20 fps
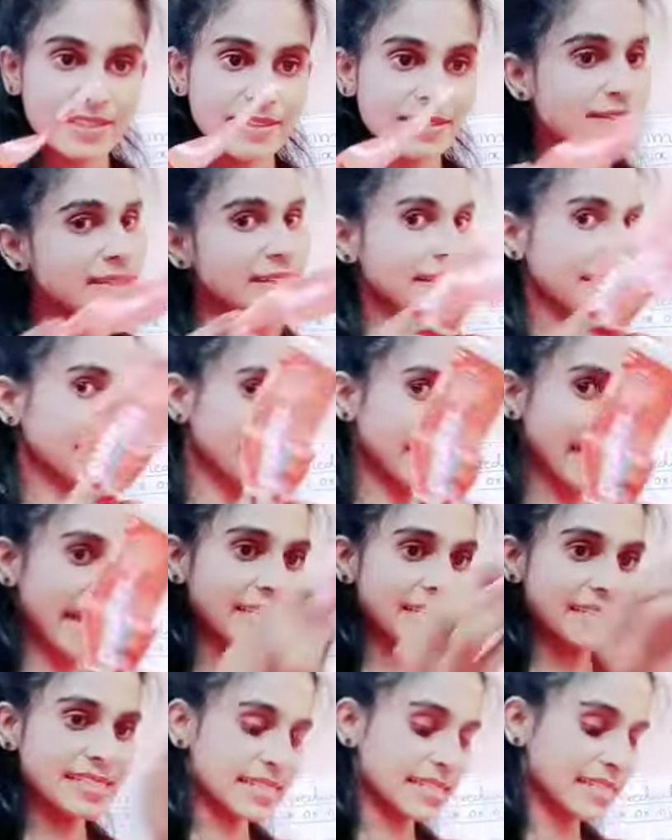
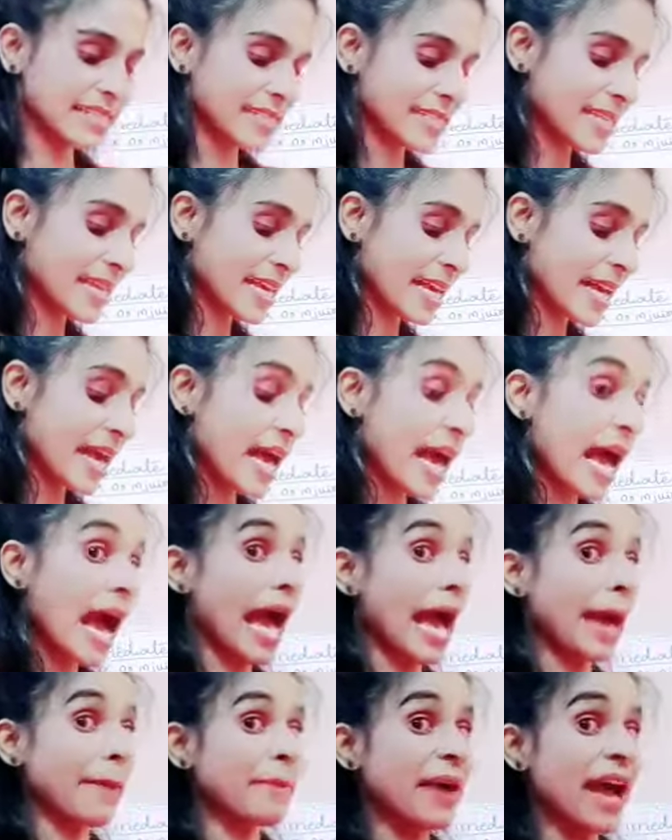Yes, I
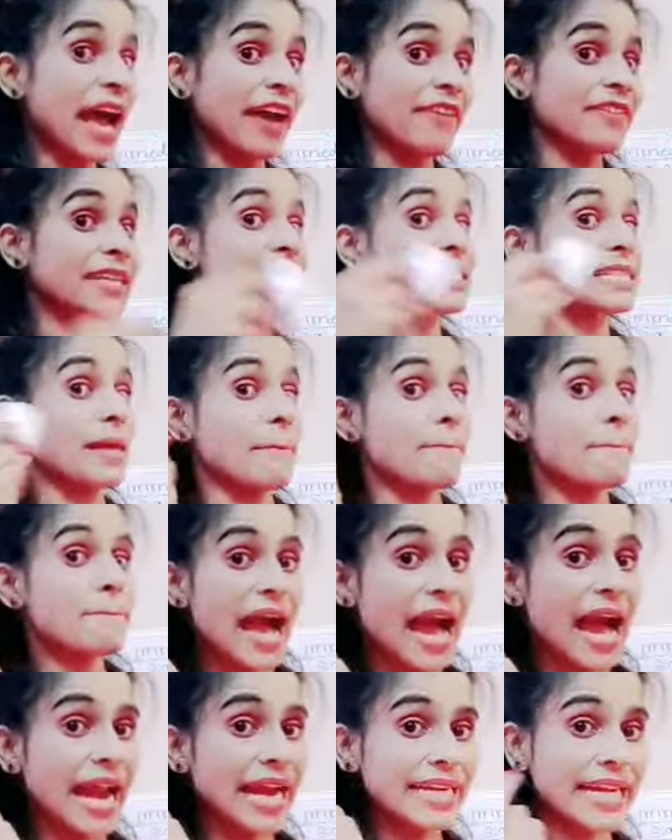am having some
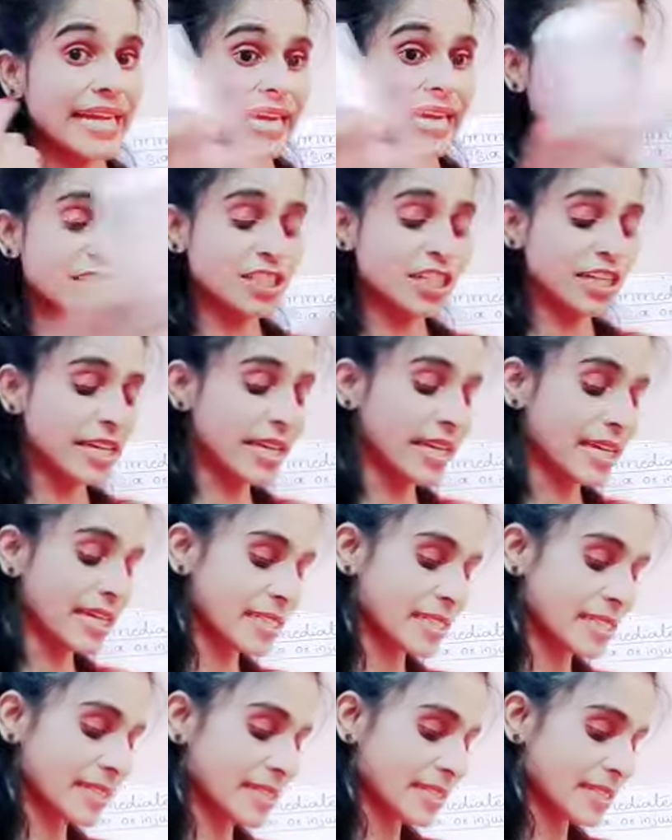
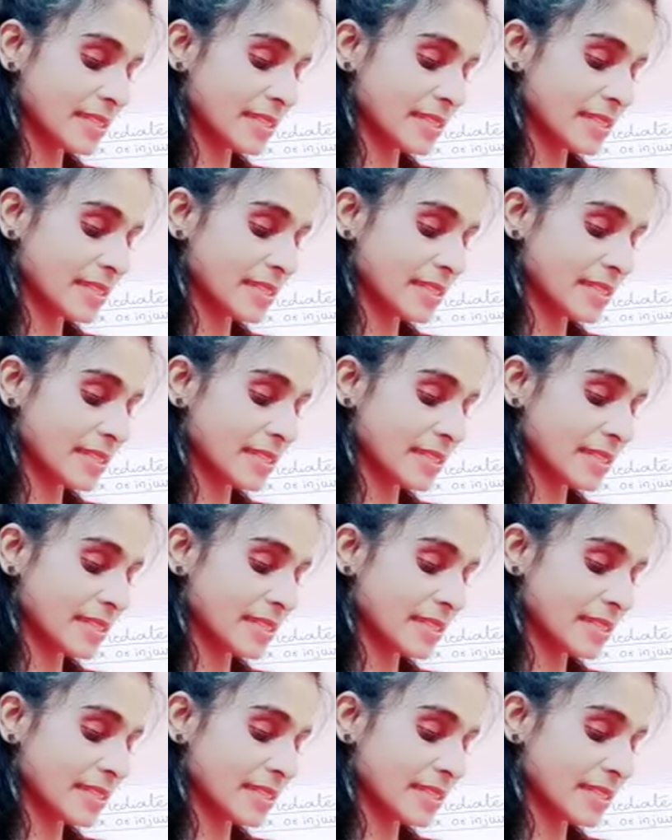bandages.